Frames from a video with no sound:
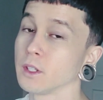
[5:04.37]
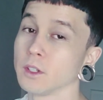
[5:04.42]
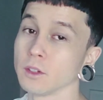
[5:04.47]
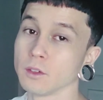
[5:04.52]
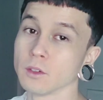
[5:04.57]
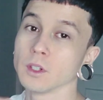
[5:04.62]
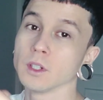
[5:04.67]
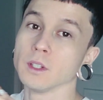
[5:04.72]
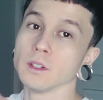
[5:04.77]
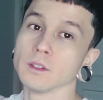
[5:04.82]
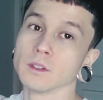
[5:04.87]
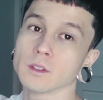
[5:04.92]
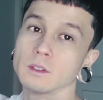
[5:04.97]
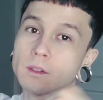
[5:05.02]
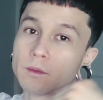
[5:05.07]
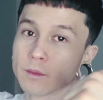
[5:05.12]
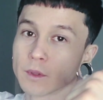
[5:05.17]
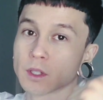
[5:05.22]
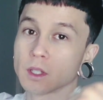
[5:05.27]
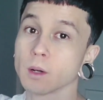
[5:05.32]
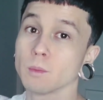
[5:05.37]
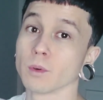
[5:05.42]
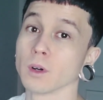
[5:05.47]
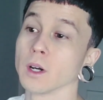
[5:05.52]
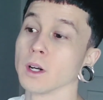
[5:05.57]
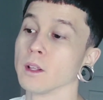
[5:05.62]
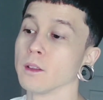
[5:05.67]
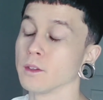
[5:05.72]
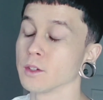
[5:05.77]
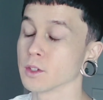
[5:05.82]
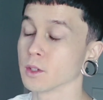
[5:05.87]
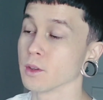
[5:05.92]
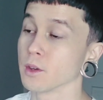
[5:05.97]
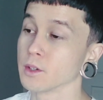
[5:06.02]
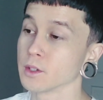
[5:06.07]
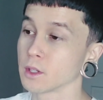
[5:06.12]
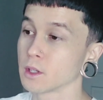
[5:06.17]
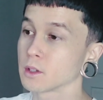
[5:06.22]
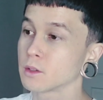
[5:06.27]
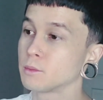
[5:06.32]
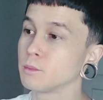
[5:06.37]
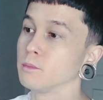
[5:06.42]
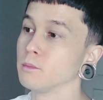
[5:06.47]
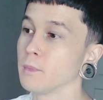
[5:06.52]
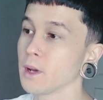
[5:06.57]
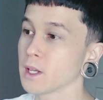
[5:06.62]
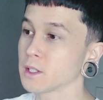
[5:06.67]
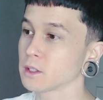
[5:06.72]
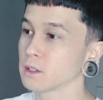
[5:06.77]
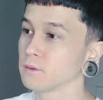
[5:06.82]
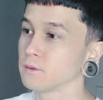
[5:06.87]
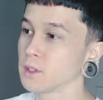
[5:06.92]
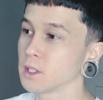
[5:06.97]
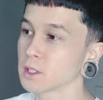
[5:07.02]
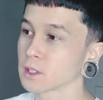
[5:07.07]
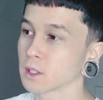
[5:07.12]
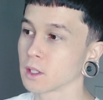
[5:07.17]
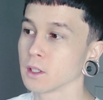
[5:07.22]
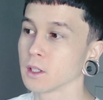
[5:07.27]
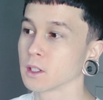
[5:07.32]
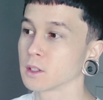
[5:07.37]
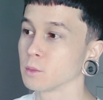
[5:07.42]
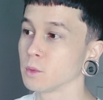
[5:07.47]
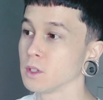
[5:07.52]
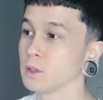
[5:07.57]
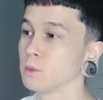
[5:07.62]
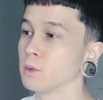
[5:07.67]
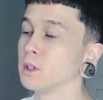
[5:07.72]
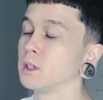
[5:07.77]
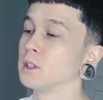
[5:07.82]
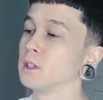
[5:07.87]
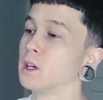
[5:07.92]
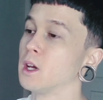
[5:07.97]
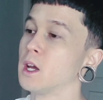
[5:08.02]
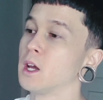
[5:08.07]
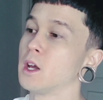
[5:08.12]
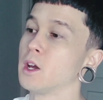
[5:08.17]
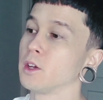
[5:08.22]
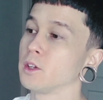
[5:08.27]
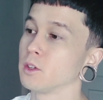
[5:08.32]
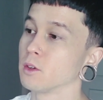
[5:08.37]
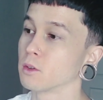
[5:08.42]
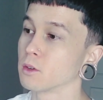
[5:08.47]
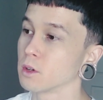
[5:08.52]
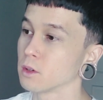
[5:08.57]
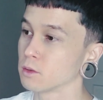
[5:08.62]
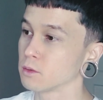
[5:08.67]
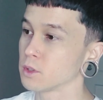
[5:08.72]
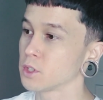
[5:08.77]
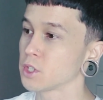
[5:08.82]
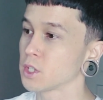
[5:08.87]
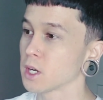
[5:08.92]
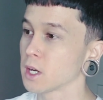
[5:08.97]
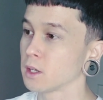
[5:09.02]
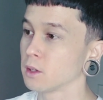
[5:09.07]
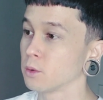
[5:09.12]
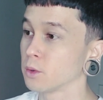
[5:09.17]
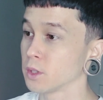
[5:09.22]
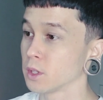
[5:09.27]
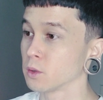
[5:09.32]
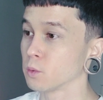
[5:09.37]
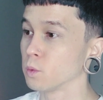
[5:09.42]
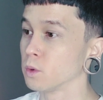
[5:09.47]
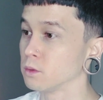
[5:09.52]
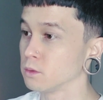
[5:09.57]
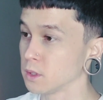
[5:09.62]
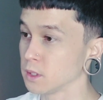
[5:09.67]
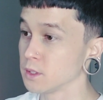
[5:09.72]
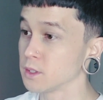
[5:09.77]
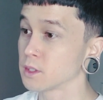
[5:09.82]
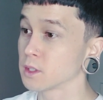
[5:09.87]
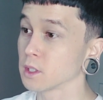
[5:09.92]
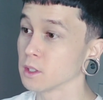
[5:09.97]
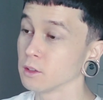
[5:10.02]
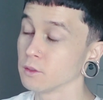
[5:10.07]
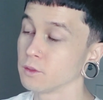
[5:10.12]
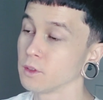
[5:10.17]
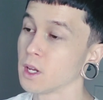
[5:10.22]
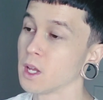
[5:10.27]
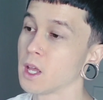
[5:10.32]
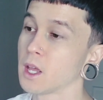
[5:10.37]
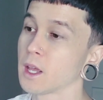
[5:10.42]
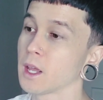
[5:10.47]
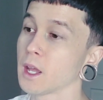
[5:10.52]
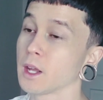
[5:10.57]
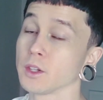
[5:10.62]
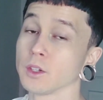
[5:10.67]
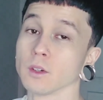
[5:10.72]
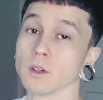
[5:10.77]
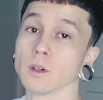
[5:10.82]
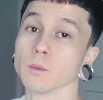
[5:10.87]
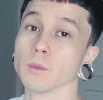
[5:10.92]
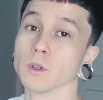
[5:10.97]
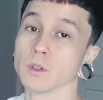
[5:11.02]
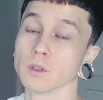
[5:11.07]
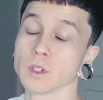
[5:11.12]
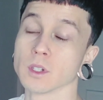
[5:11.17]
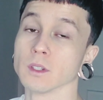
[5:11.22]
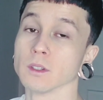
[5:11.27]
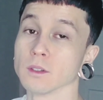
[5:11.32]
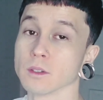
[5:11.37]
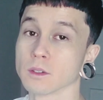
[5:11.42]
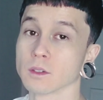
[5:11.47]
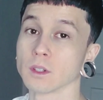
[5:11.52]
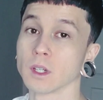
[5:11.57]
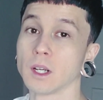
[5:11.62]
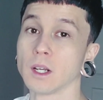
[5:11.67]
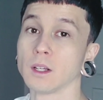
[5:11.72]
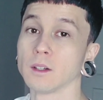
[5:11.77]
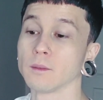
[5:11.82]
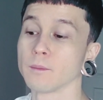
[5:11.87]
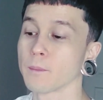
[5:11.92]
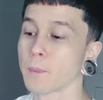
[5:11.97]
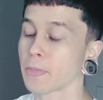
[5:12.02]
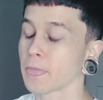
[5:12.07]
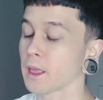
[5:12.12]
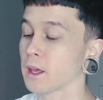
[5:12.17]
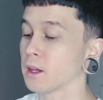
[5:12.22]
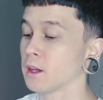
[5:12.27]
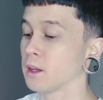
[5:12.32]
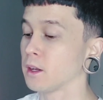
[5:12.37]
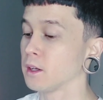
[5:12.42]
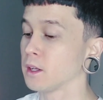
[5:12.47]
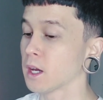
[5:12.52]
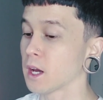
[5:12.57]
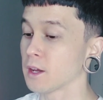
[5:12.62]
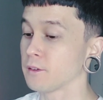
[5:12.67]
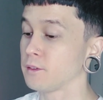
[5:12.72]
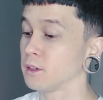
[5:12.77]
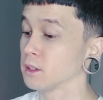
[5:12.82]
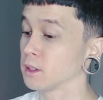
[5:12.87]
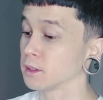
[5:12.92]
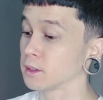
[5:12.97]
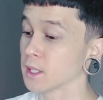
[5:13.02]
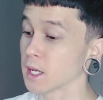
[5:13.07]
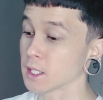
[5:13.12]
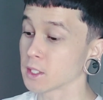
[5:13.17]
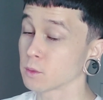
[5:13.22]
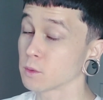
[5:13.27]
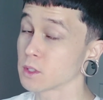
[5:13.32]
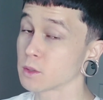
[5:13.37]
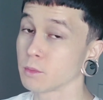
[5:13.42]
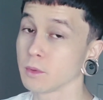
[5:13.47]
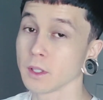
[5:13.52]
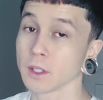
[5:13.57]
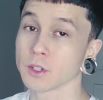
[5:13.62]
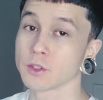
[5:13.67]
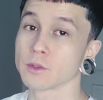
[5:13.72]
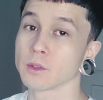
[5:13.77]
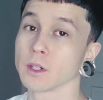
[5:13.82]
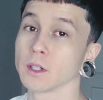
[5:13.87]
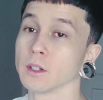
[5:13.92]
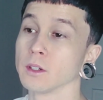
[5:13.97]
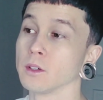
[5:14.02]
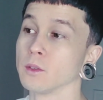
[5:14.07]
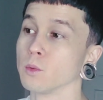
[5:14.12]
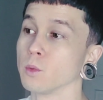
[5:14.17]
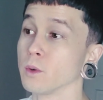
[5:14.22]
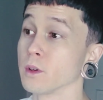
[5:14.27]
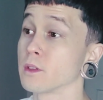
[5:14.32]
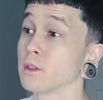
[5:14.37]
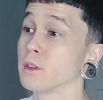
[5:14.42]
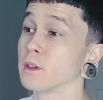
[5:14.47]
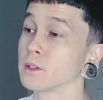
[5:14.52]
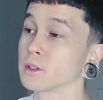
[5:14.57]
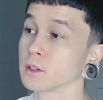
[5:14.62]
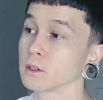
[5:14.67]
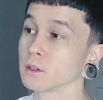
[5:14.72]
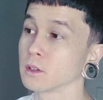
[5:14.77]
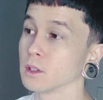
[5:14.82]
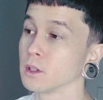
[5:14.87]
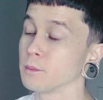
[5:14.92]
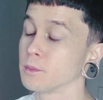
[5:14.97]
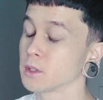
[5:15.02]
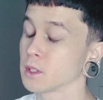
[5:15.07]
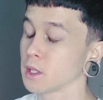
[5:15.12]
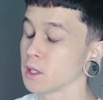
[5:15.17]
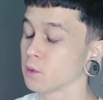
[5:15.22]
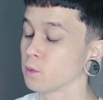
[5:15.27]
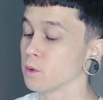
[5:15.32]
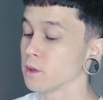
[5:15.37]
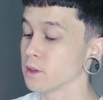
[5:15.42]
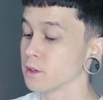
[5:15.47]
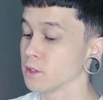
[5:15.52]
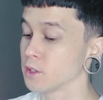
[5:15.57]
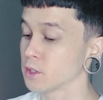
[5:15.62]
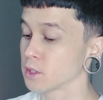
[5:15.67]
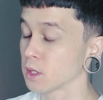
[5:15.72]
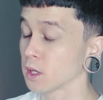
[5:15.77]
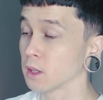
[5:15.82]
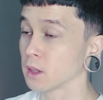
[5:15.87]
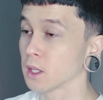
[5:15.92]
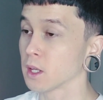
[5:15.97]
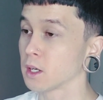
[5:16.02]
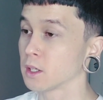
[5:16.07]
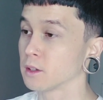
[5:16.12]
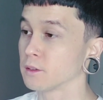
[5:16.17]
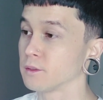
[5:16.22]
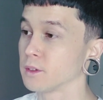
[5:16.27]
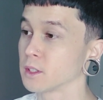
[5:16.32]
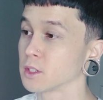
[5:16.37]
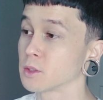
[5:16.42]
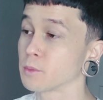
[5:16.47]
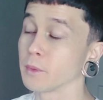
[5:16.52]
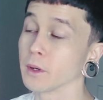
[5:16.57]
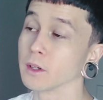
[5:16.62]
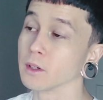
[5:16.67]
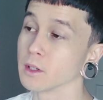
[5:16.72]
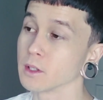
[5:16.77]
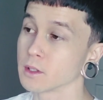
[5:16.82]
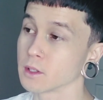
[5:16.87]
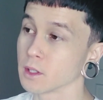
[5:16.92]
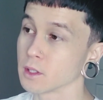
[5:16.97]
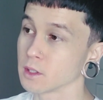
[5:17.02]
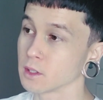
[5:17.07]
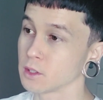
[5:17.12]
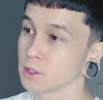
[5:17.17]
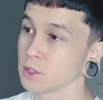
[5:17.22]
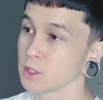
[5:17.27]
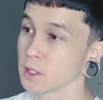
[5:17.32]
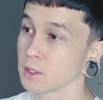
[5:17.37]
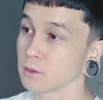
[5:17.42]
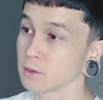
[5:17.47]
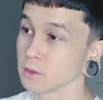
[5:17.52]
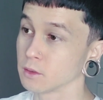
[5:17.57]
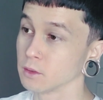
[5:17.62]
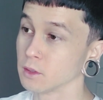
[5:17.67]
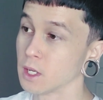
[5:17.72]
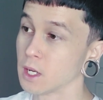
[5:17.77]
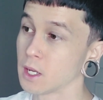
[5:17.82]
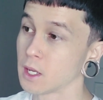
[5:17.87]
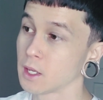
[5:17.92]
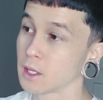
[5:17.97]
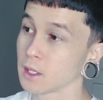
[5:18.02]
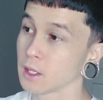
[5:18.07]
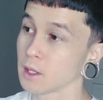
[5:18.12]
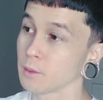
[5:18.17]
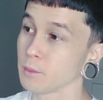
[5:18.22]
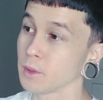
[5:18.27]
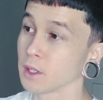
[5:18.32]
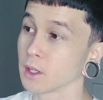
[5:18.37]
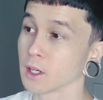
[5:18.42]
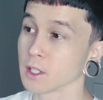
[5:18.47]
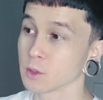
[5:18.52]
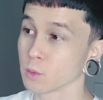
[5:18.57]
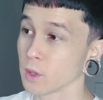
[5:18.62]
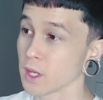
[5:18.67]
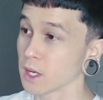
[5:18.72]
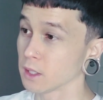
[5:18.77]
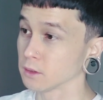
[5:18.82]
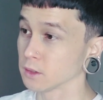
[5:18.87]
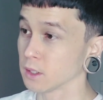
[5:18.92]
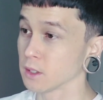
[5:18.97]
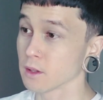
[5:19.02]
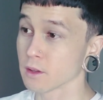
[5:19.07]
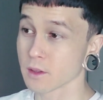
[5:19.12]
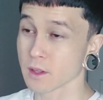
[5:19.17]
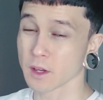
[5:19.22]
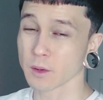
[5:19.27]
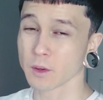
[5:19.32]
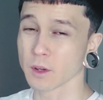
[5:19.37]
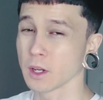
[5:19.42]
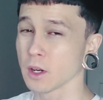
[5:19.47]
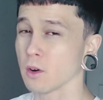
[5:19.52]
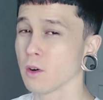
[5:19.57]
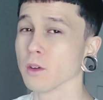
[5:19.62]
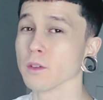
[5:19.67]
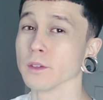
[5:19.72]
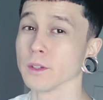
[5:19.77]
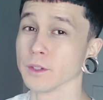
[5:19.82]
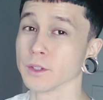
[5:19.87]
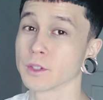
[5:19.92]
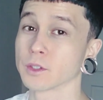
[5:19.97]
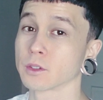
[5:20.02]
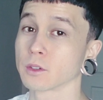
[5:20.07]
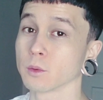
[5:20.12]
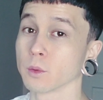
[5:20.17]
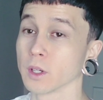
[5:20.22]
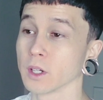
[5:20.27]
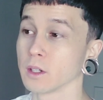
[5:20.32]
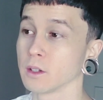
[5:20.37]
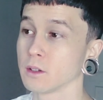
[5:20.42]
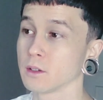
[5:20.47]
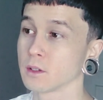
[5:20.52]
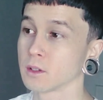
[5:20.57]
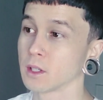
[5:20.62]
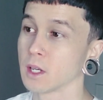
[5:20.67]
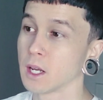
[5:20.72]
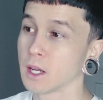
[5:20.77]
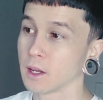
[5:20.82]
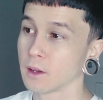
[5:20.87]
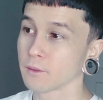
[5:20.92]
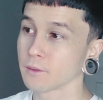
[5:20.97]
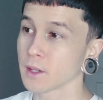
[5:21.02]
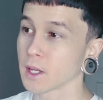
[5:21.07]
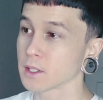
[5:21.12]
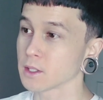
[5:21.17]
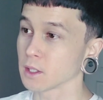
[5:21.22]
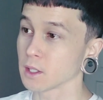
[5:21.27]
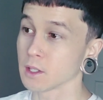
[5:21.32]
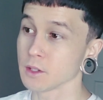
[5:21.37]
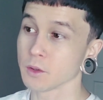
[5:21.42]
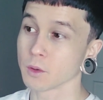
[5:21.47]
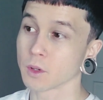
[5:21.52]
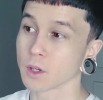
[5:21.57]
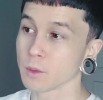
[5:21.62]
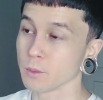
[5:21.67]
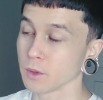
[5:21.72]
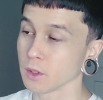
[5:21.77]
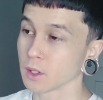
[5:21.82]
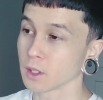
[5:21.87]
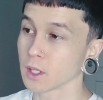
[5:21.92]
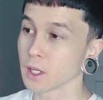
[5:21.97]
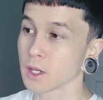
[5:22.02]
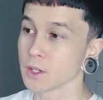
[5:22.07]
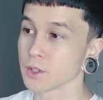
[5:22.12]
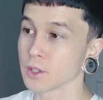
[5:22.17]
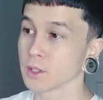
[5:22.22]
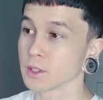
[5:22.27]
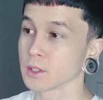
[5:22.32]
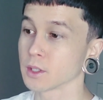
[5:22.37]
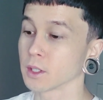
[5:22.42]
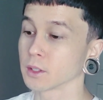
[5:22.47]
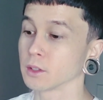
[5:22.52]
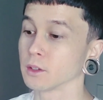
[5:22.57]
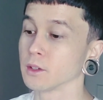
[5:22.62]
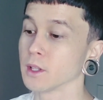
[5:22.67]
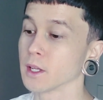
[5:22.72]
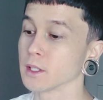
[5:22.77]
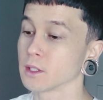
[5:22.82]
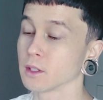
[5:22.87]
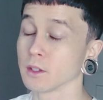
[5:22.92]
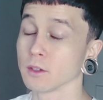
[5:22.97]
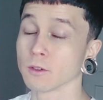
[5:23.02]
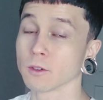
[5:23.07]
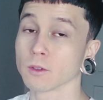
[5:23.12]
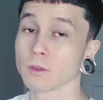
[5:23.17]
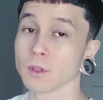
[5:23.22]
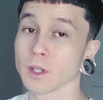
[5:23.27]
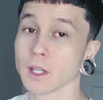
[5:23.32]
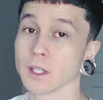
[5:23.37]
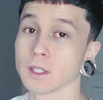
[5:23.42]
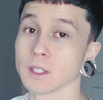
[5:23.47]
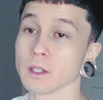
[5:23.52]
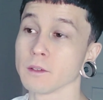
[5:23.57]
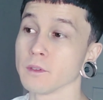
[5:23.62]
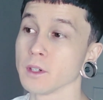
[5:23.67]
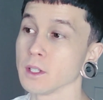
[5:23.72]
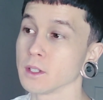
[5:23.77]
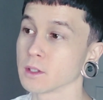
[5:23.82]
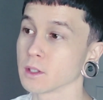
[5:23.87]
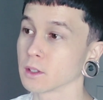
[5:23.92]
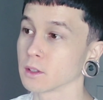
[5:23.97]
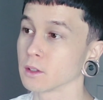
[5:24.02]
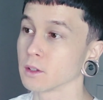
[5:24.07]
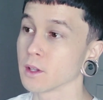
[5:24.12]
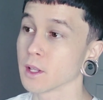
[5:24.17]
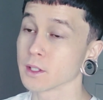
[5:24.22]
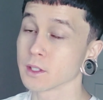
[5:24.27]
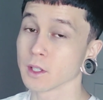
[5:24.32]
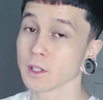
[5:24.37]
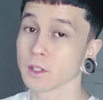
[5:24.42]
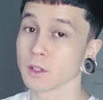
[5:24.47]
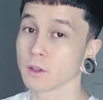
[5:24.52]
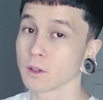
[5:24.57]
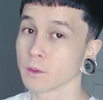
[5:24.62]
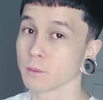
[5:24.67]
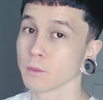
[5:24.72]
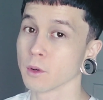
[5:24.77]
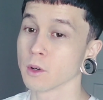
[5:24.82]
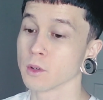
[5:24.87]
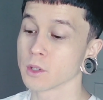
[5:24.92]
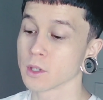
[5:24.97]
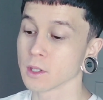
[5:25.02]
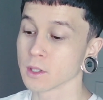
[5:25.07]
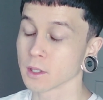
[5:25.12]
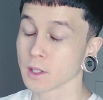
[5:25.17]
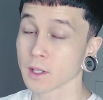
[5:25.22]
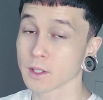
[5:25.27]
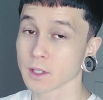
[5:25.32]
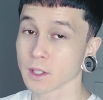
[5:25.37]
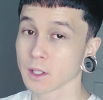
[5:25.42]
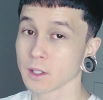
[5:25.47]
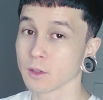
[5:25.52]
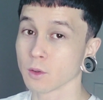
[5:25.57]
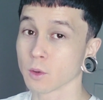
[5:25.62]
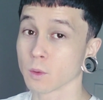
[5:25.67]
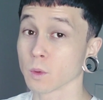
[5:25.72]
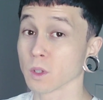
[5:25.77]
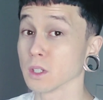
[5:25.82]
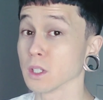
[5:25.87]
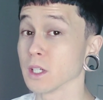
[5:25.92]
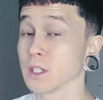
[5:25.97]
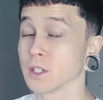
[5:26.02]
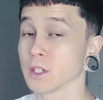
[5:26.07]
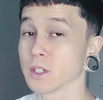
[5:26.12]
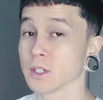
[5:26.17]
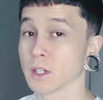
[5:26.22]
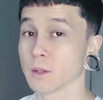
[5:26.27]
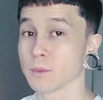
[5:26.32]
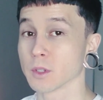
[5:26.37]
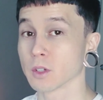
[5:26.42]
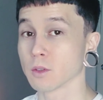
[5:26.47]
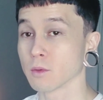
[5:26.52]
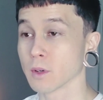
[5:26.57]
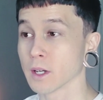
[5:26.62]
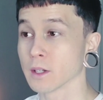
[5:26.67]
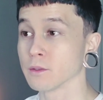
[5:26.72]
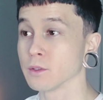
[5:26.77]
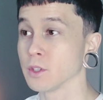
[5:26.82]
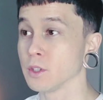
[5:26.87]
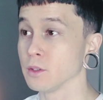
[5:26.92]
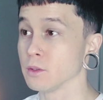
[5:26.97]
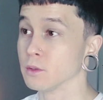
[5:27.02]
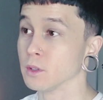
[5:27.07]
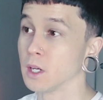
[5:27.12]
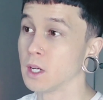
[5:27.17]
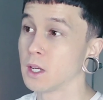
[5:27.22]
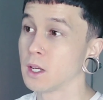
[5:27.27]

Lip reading: degrees separated. And so there's this massive disconnect between your own shadow and your wounded self and your emotions. And I feel like that's what's being triggered with this eclipse and with just a lot of experiences in general, And because we have Lilith in all these squares, that's in your communication sector, that's in your creativity sector, that's in your emotions, that's in your relationships around you.